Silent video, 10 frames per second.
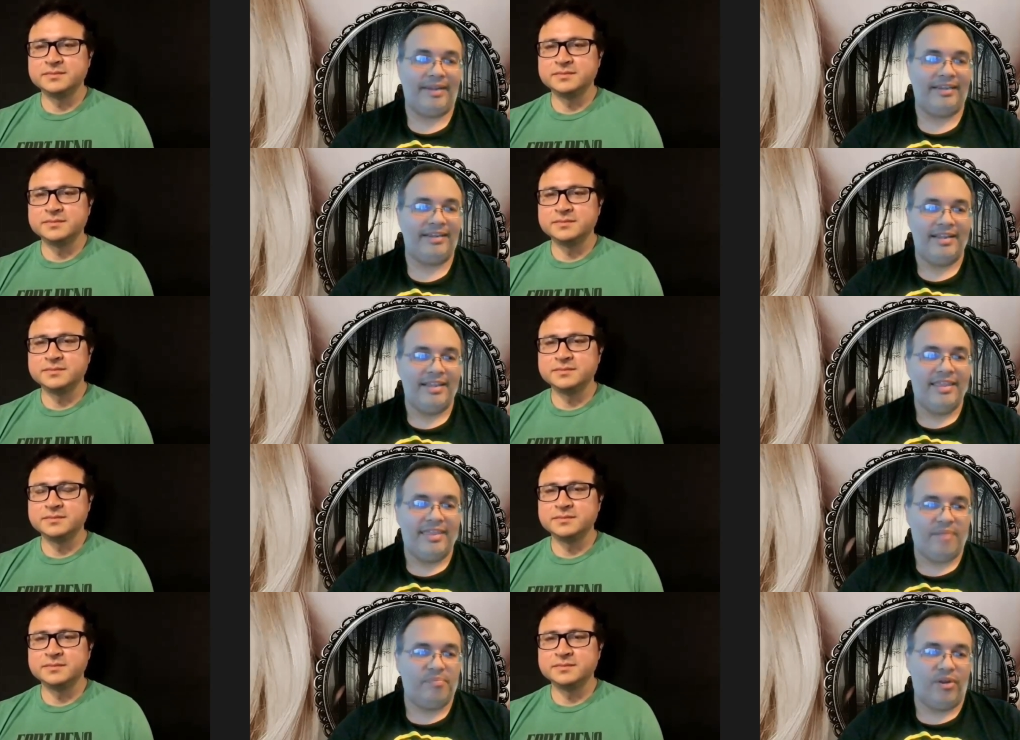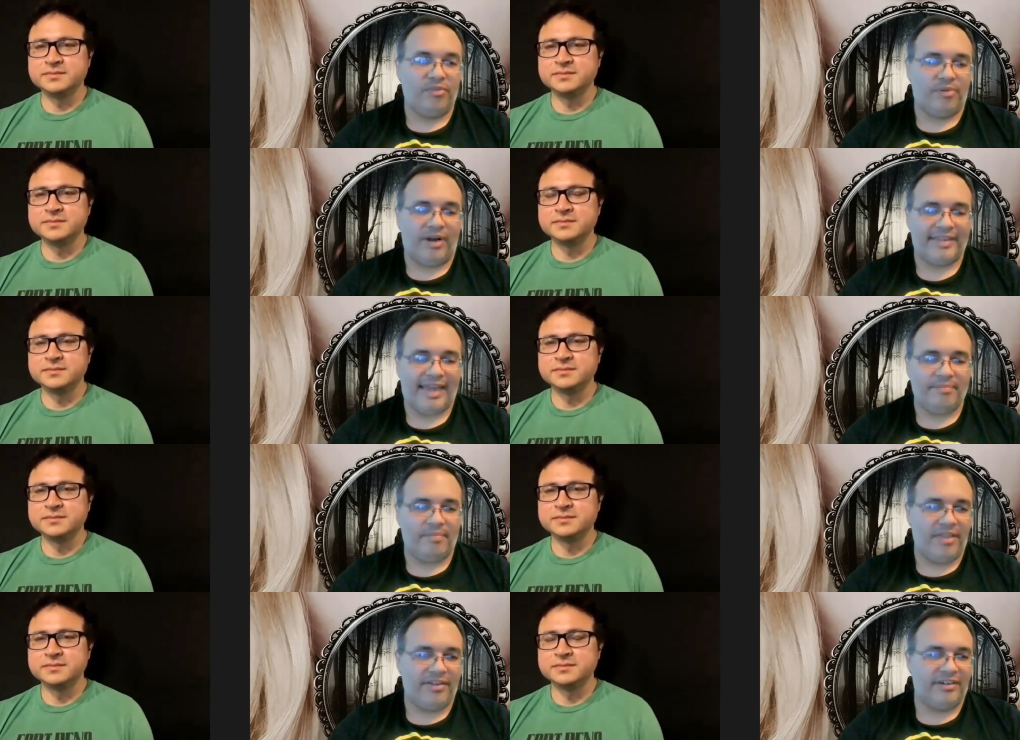Speaker 1: i mean they both brought that
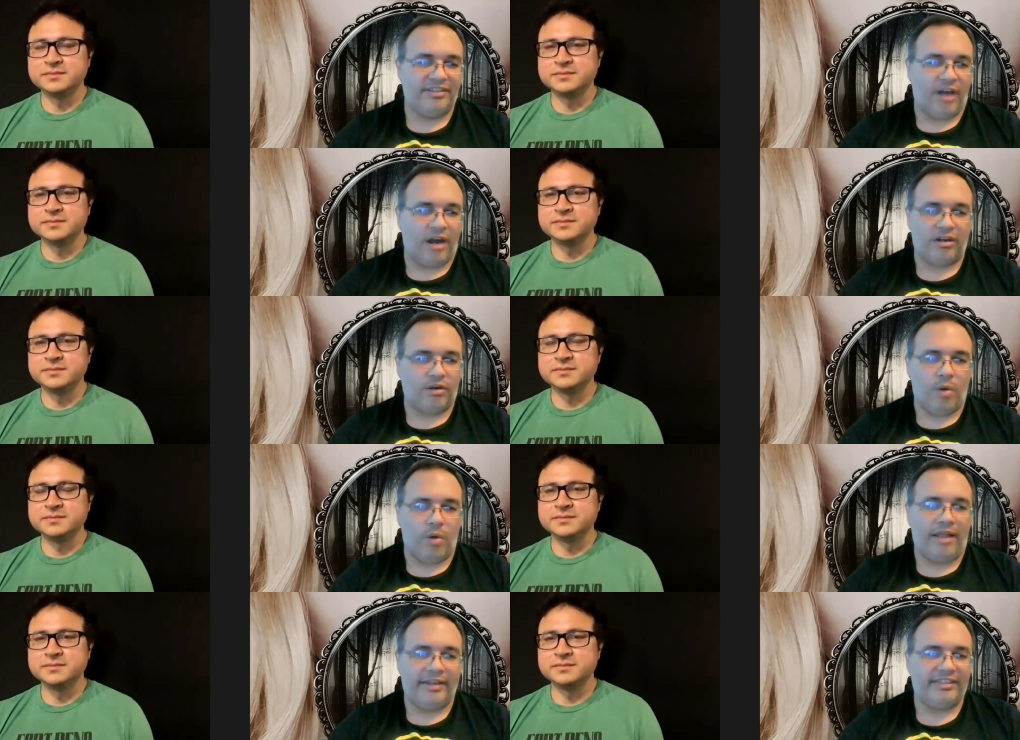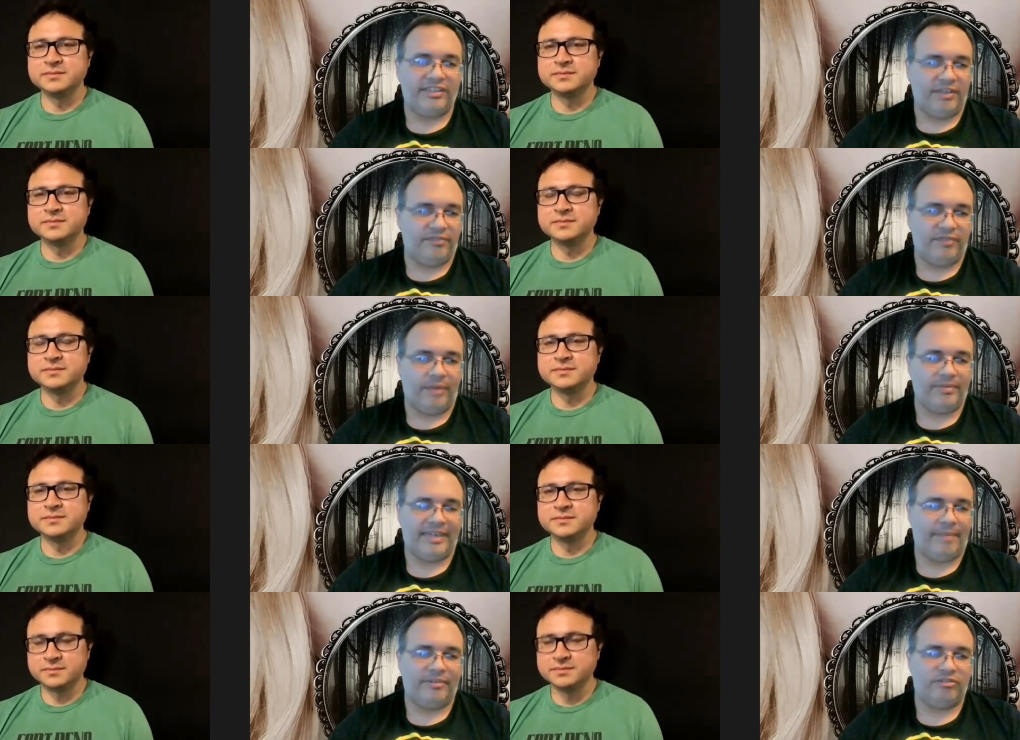mother daughter quality to the film the
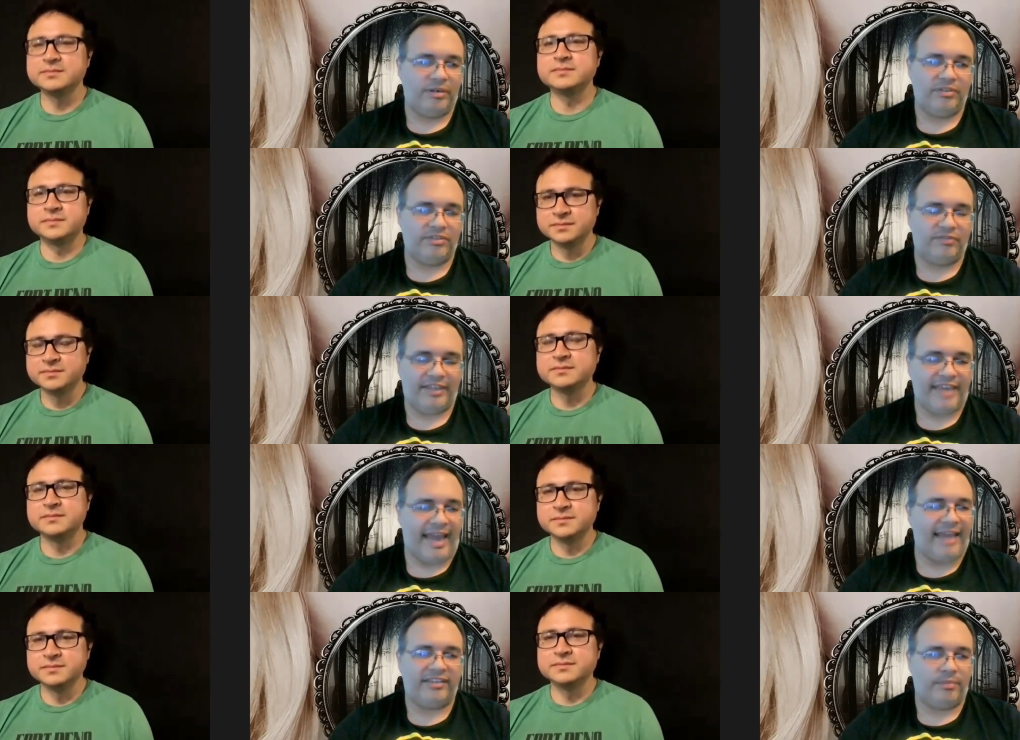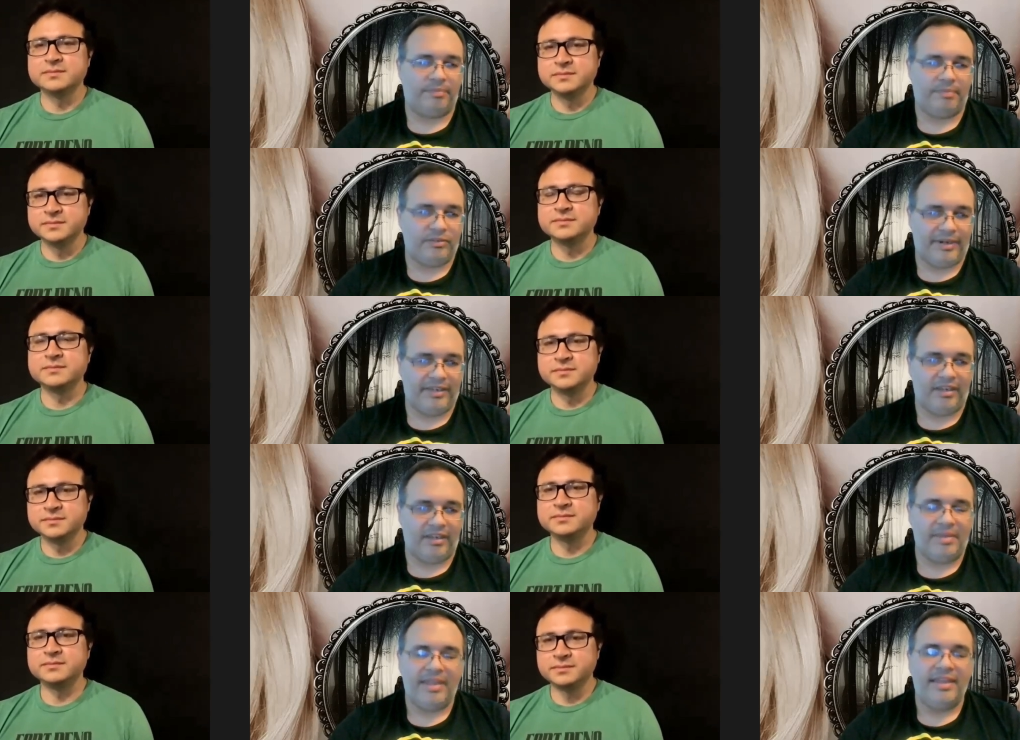chemistry was fantastic between
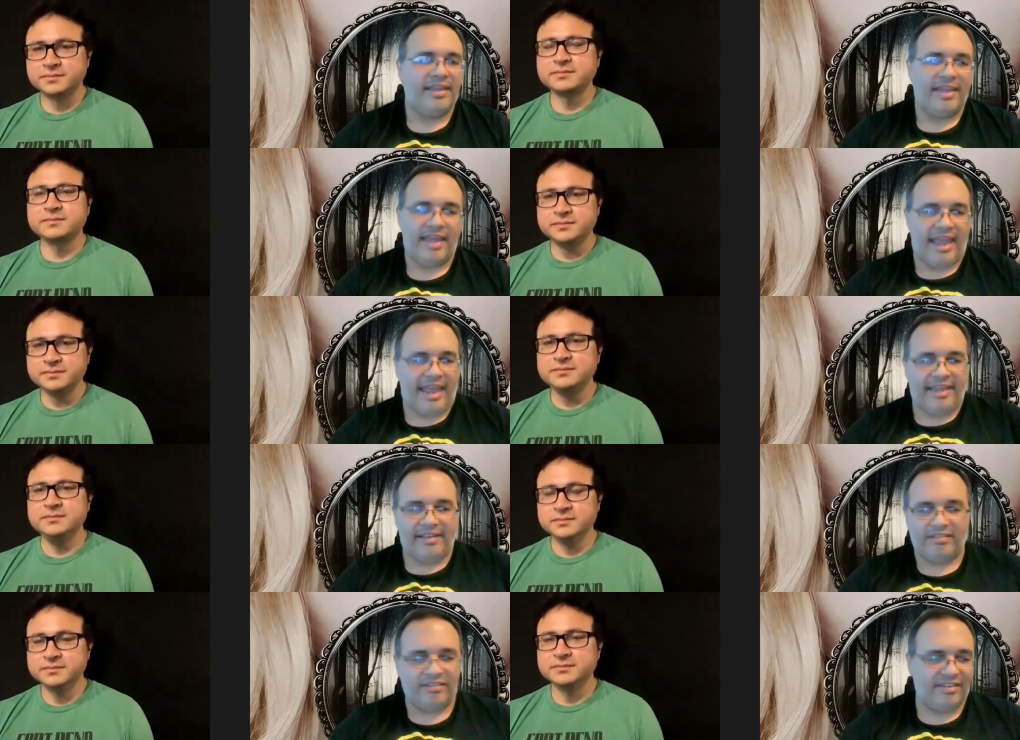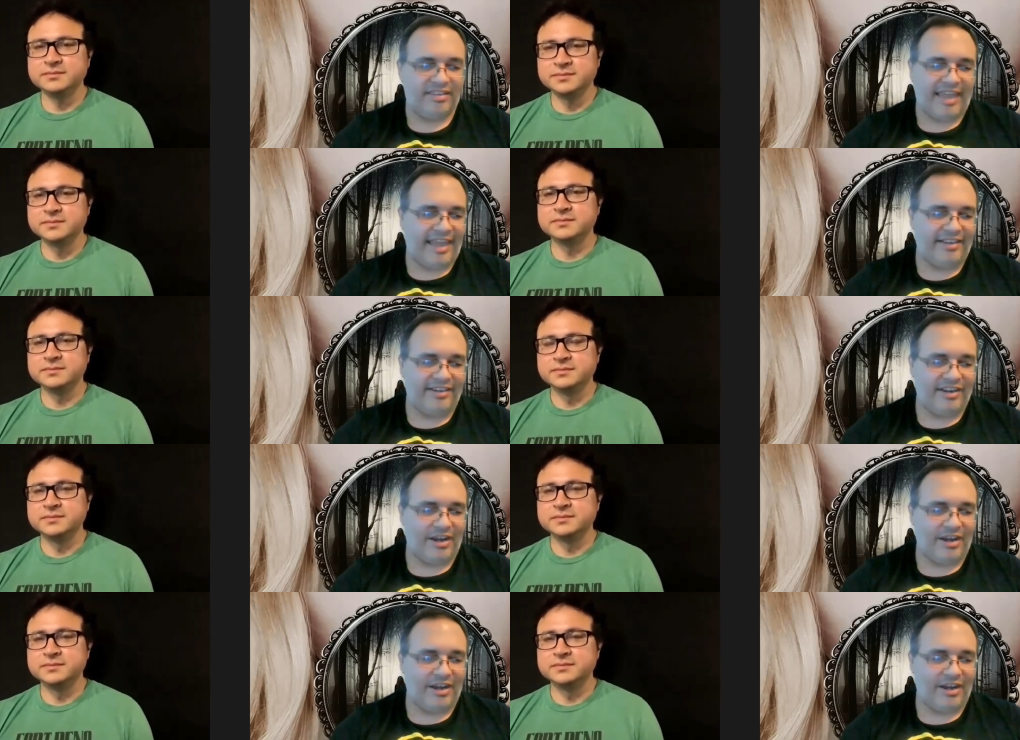them and then, you